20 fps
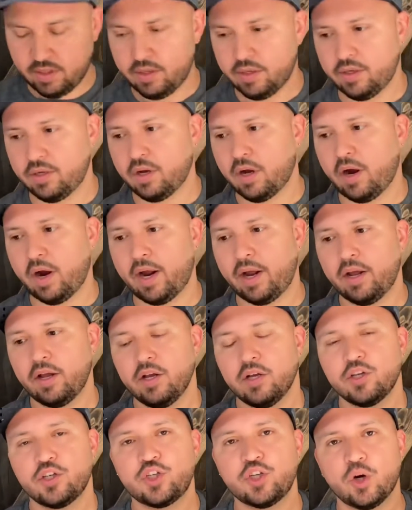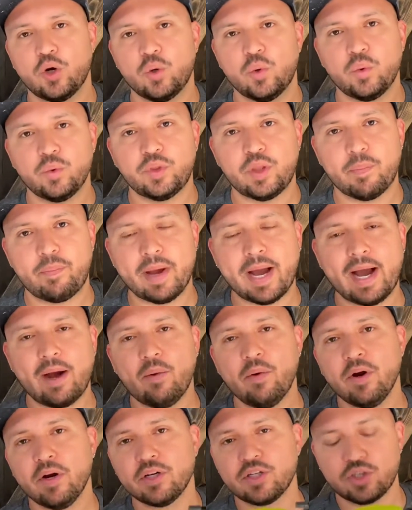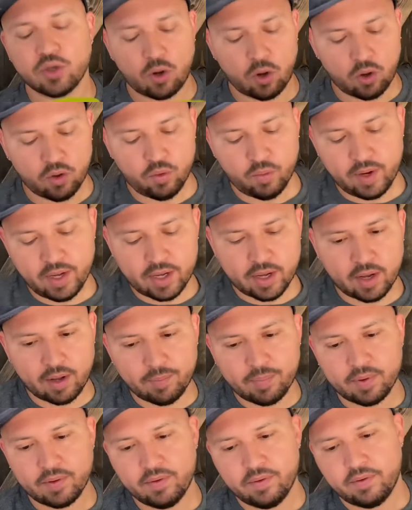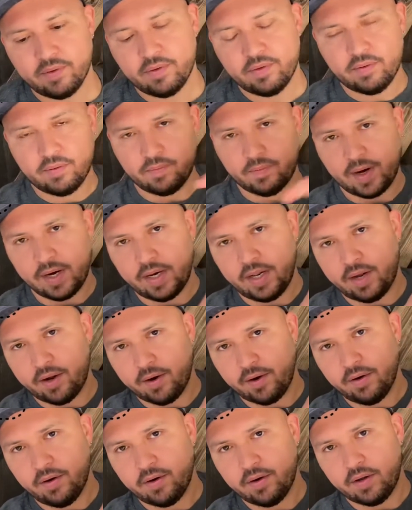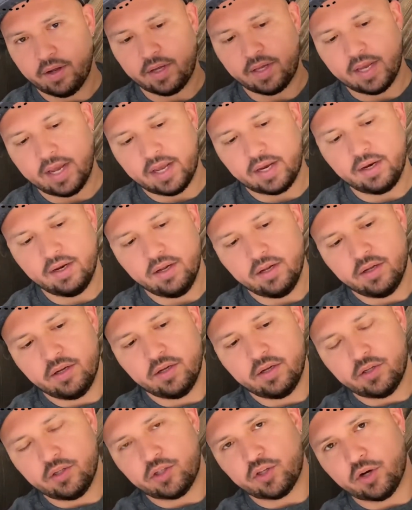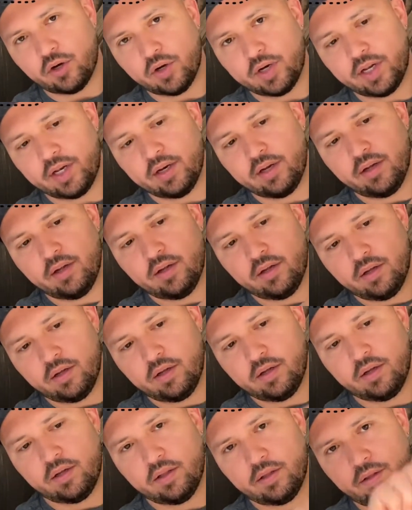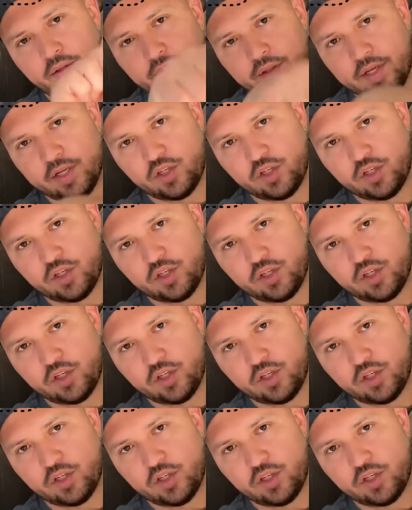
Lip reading: All right, so the power is all the way up right here. Again, turn it this